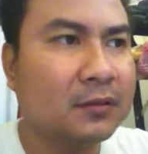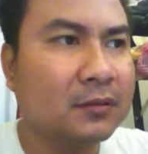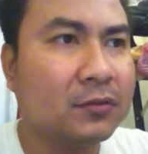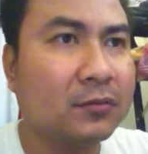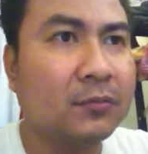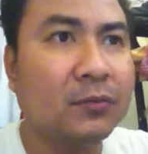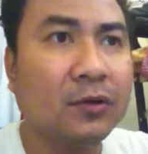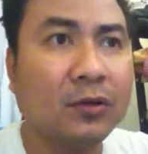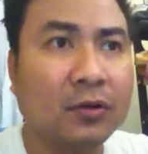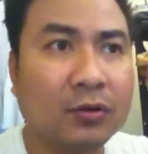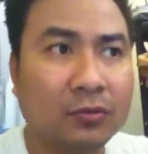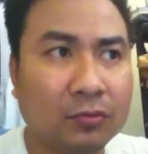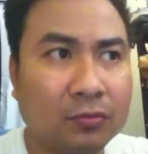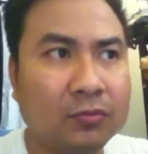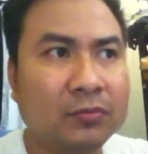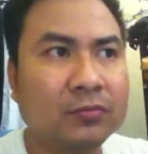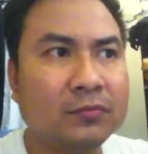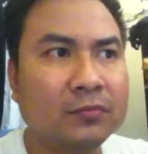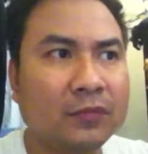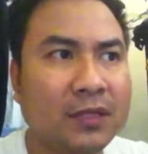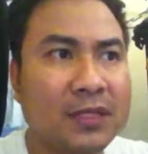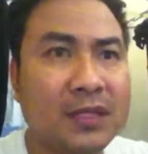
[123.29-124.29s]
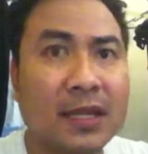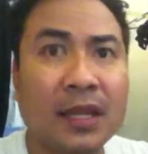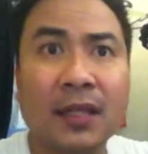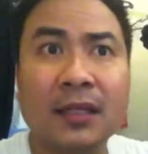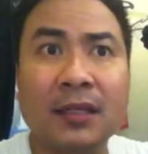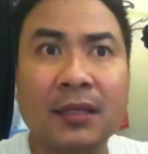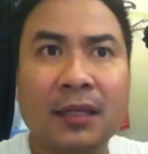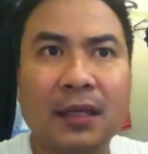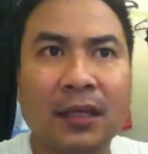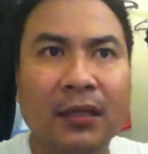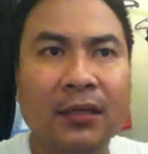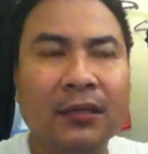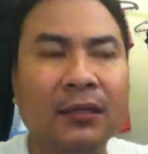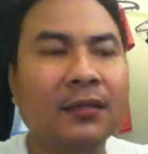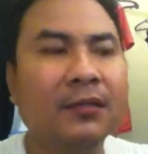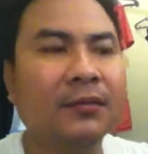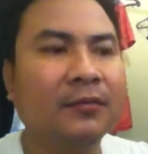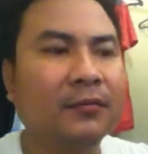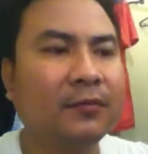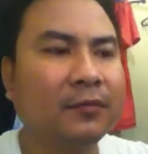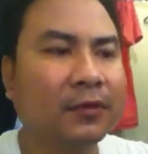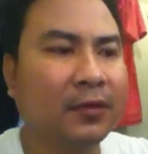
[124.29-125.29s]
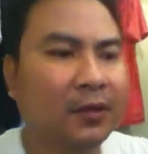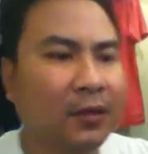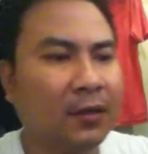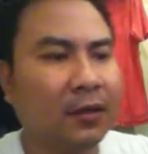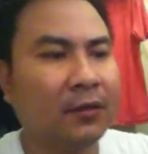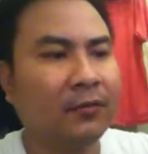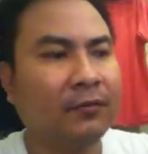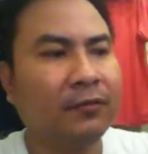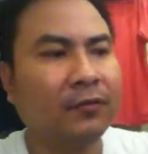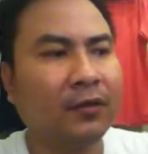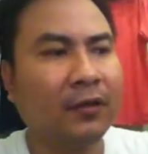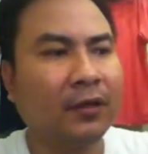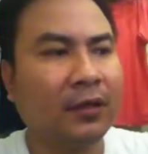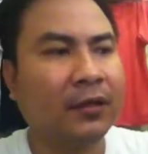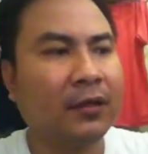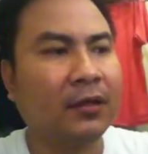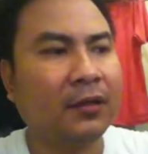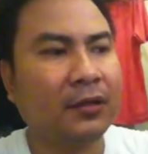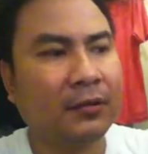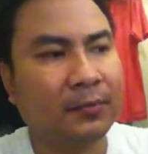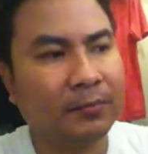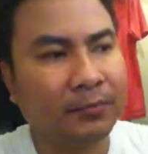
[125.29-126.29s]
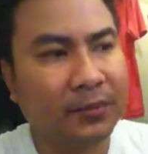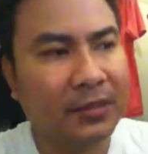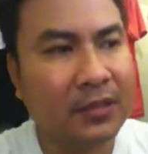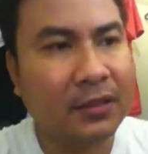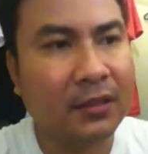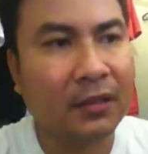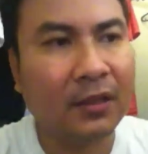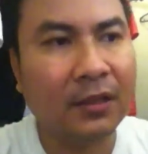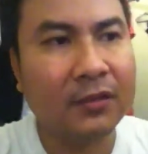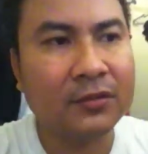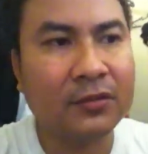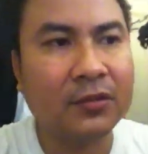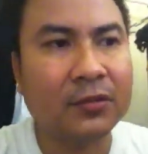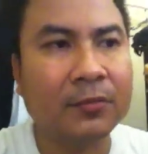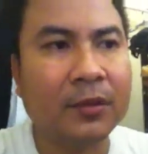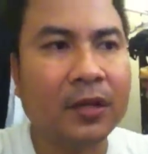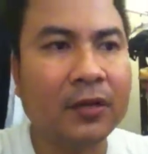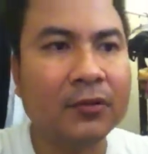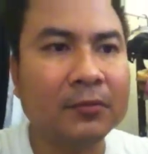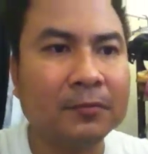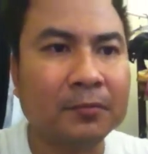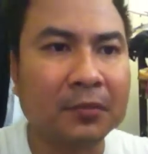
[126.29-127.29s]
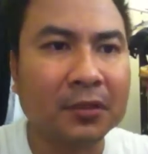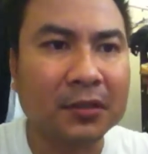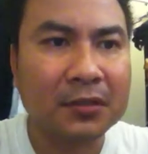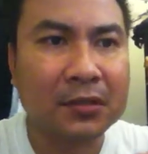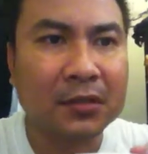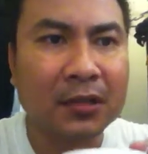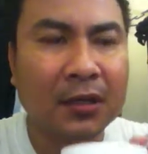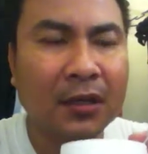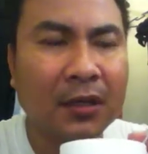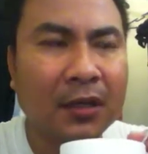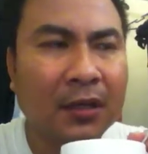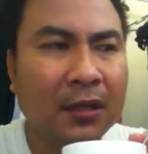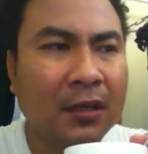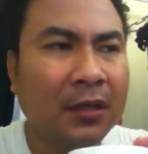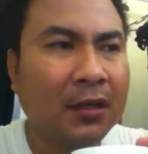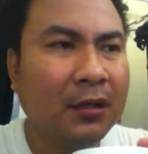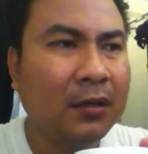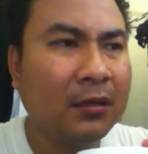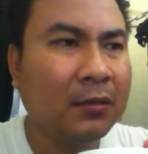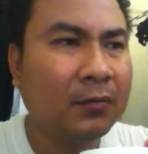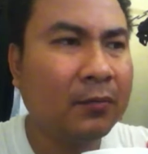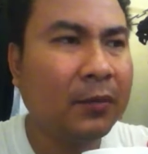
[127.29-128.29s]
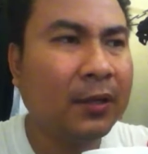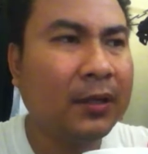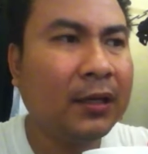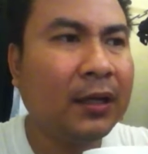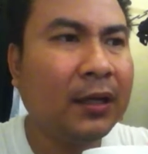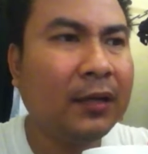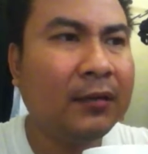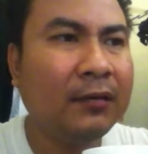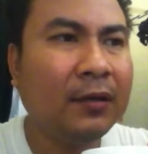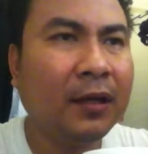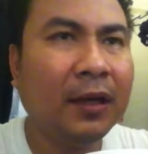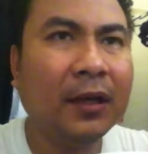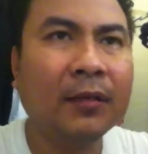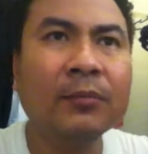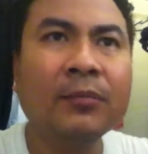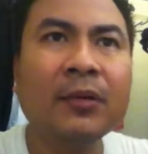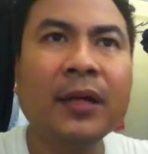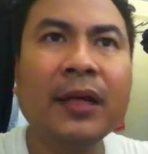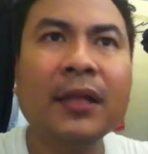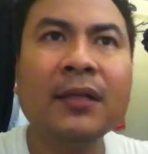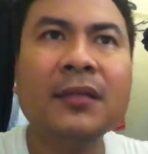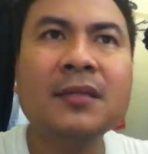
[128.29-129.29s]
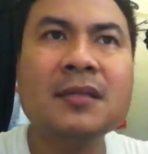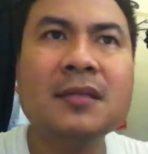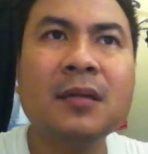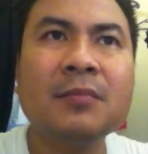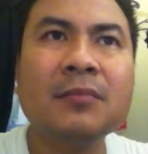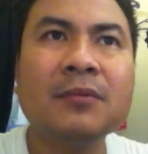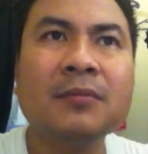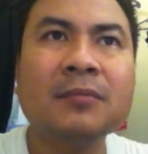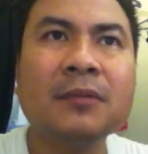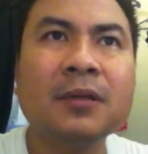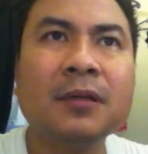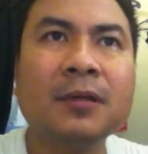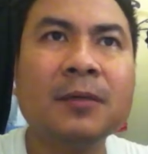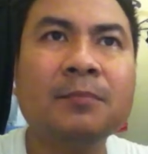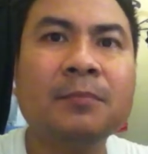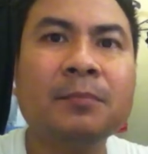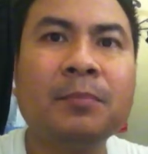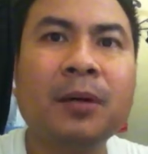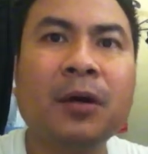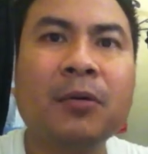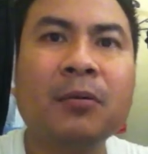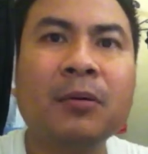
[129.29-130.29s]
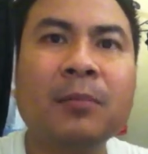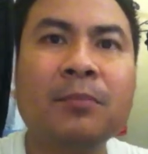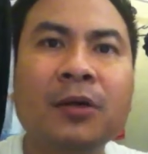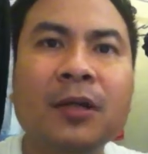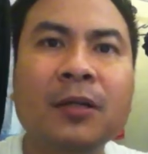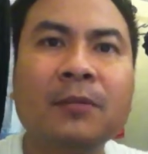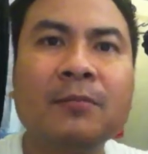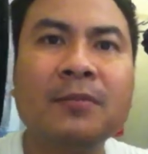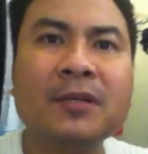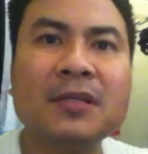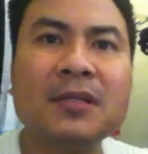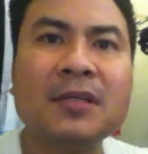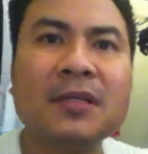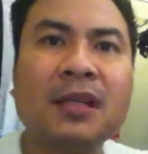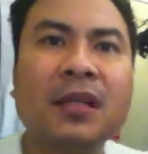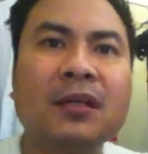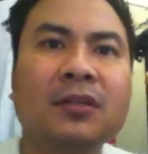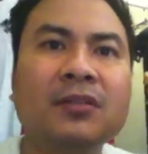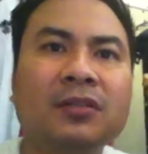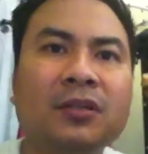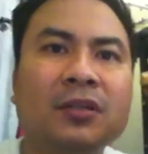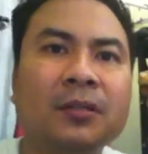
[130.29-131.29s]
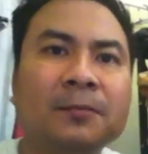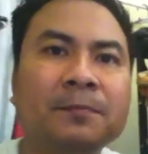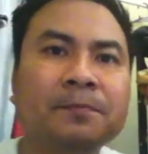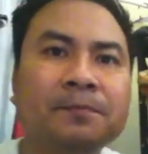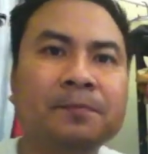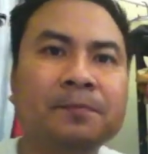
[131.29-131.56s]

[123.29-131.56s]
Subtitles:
tomorrow, the second day, for their presentation of outputs. Well, I have read some of the PowerPoint presentation,